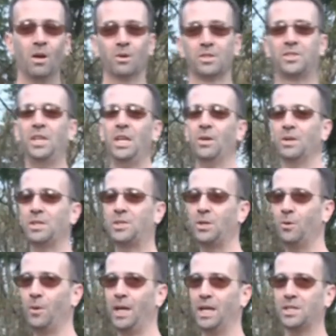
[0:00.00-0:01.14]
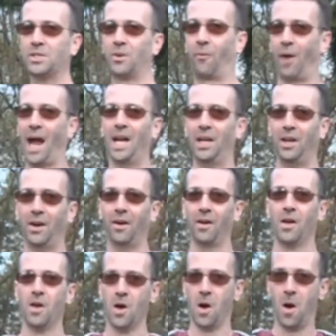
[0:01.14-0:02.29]
We'll see you in two weeks right here
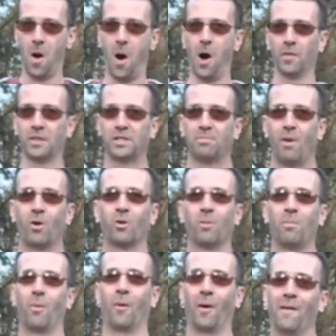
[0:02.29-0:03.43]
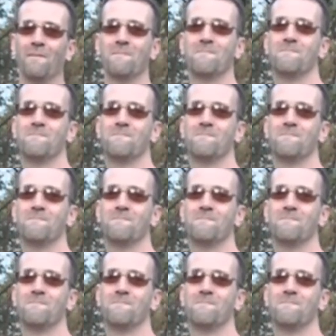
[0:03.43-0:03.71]
on The Smoke Report.